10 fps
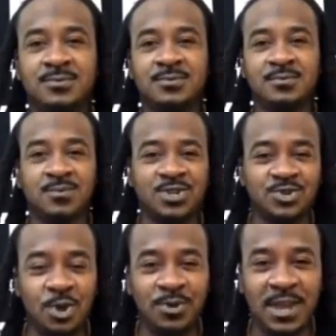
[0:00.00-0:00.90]
But you
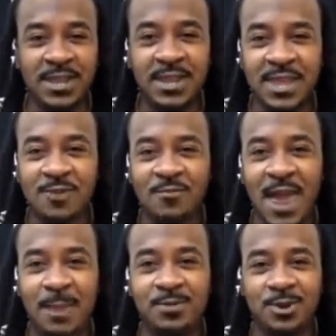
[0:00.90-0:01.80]
know they can
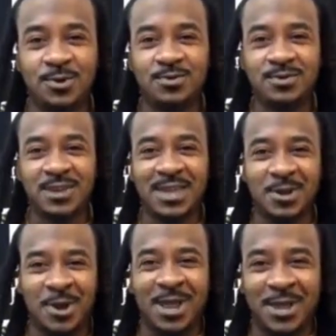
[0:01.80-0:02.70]
rap though. They
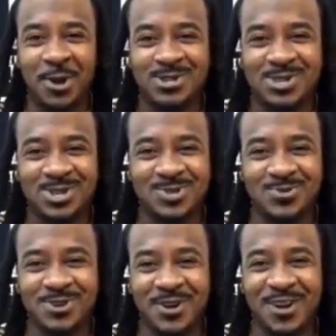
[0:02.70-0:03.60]
go to the
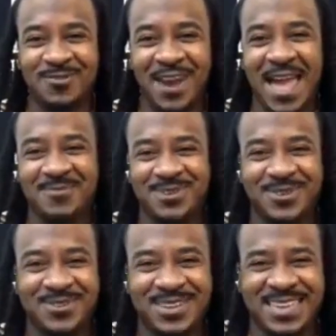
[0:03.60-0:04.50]
studio and rap though.